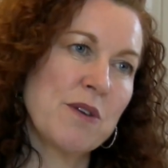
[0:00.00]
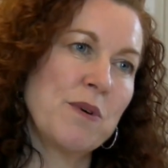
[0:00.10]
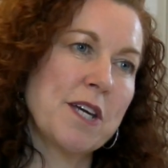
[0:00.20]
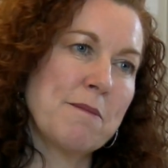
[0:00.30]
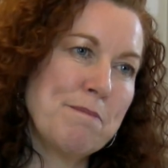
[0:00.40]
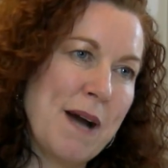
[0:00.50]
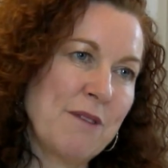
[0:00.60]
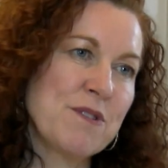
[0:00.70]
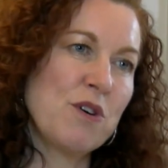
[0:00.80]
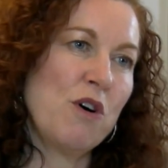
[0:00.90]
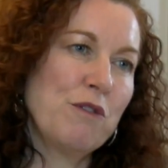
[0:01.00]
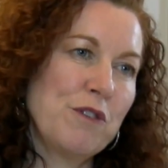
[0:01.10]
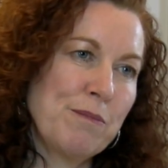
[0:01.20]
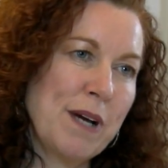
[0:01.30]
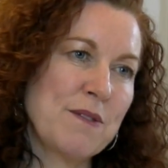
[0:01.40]
that we can bounce
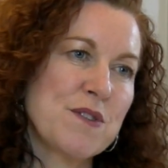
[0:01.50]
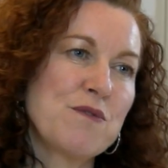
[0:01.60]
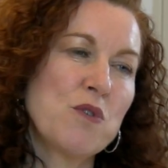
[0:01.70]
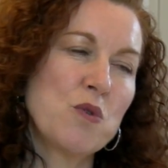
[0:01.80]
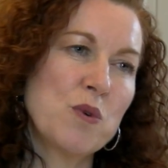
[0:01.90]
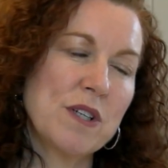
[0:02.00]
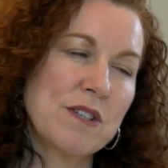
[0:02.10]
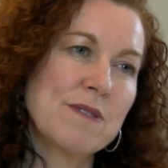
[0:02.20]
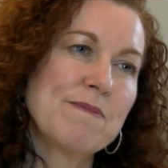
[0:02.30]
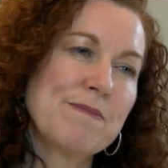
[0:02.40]
off and bounce forward.